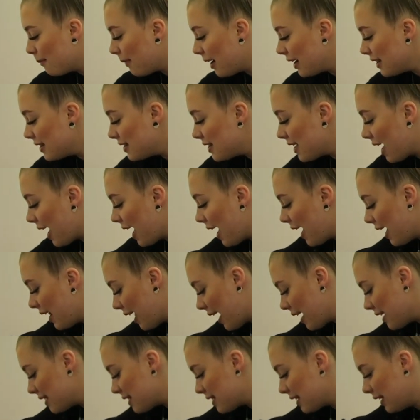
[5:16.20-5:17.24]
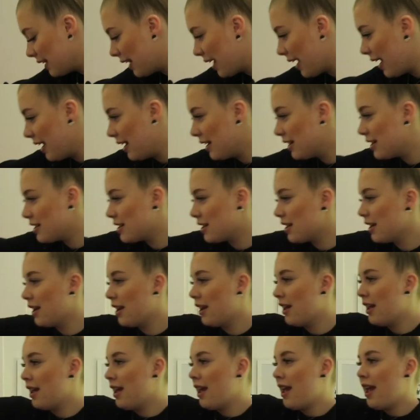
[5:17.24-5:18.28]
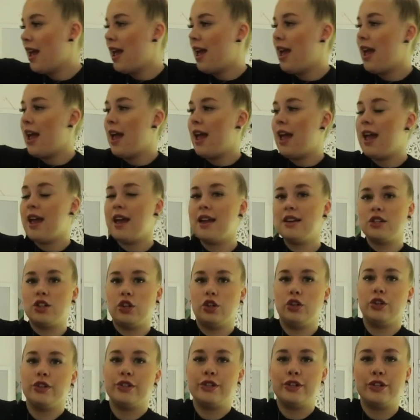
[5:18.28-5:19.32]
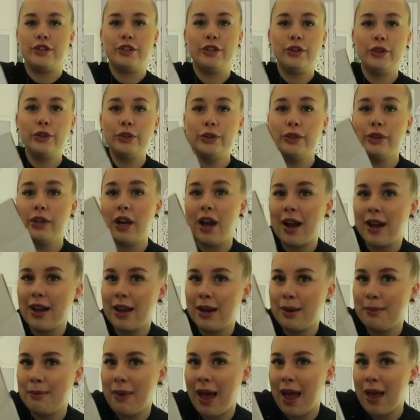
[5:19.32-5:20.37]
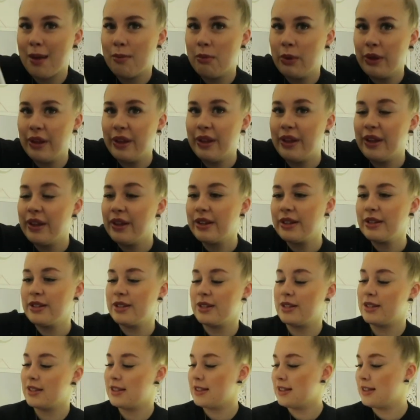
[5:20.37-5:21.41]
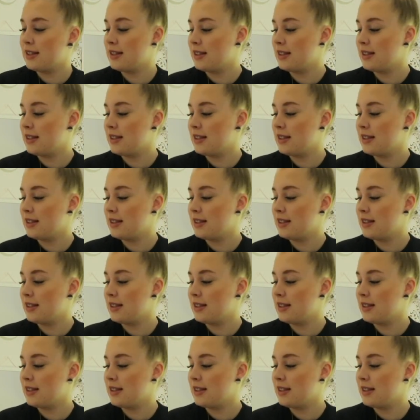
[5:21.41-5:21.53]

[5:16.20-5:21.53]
my tan has leaked and gotten all on my books.